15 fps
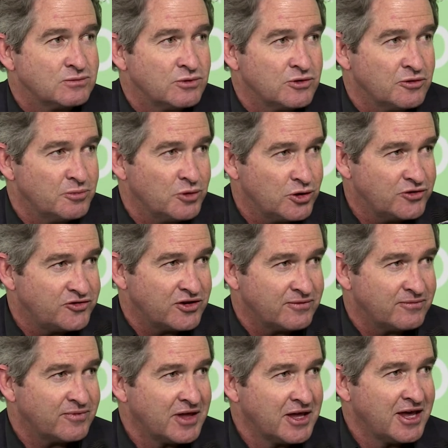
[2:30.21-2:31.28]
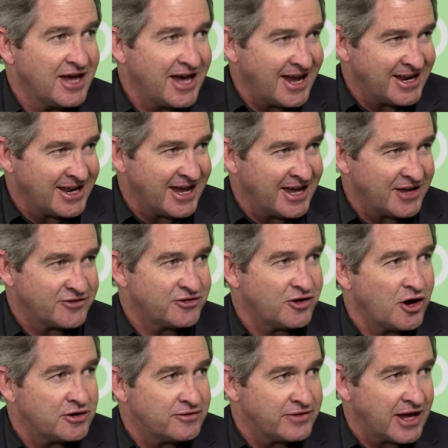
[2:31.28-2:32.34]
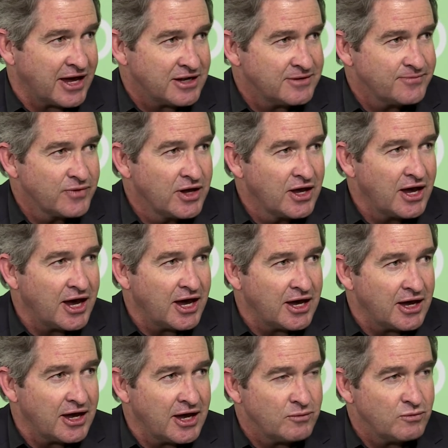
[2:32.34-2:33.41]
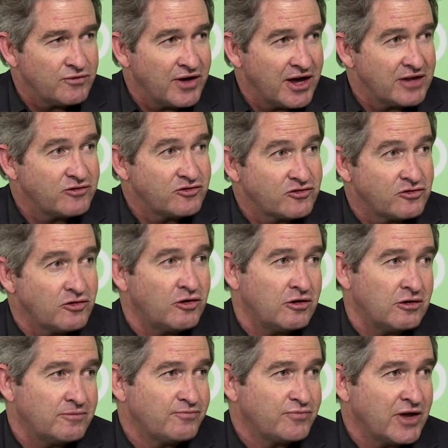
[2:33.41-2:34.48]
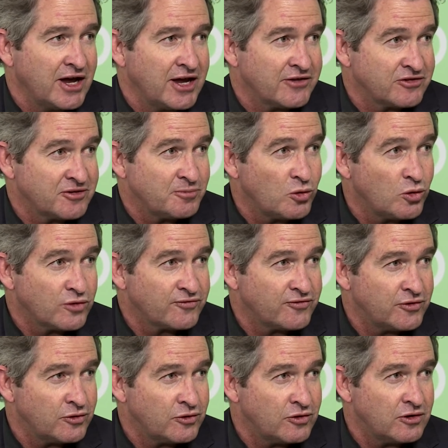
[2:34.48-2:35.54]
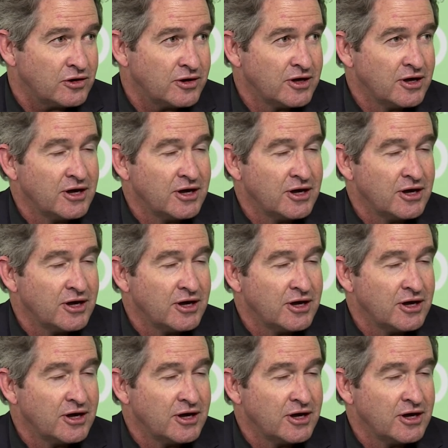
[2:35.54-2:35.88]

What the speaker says: We're emerging and outside of that, and we've had strong support for